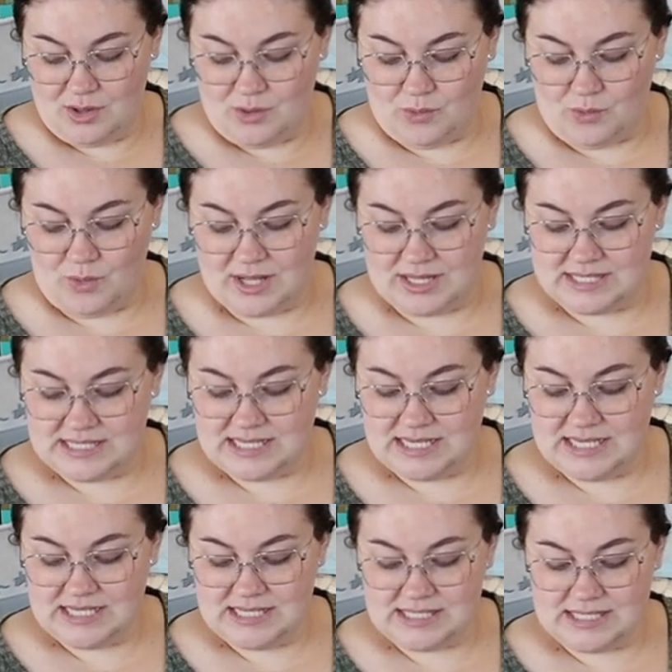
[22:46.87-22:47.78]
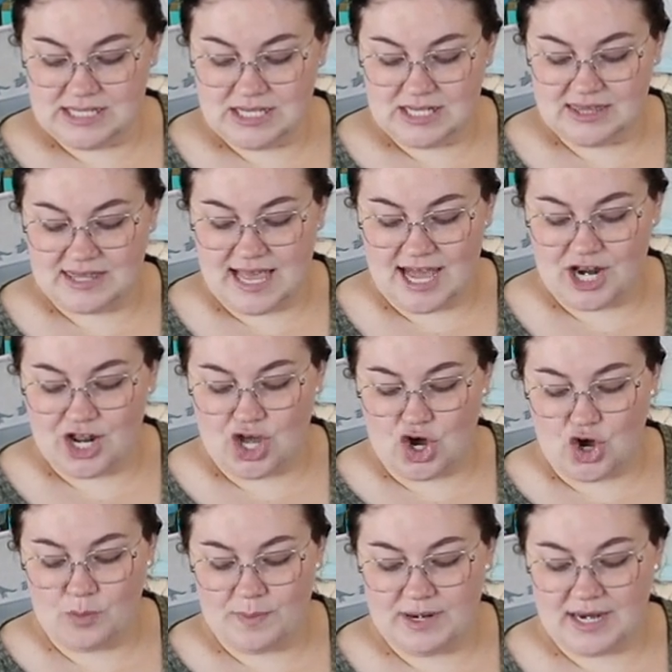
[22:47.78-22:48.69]
onesies that
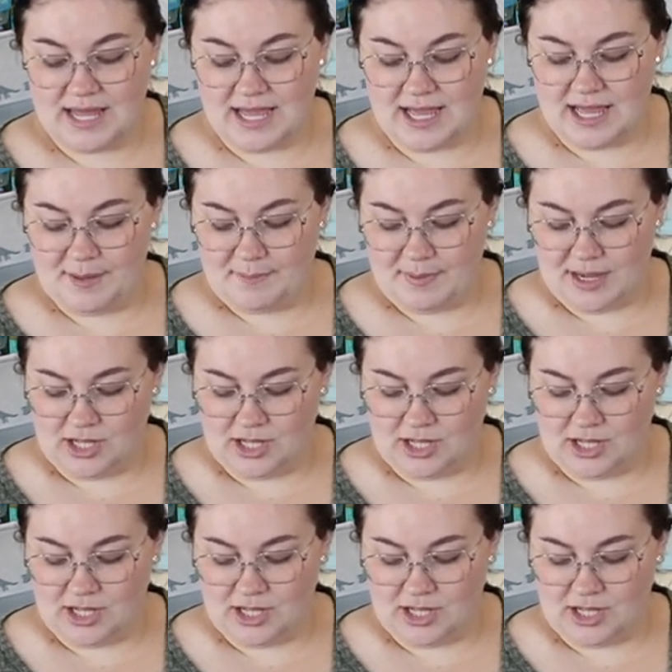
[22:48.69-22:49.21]
open up.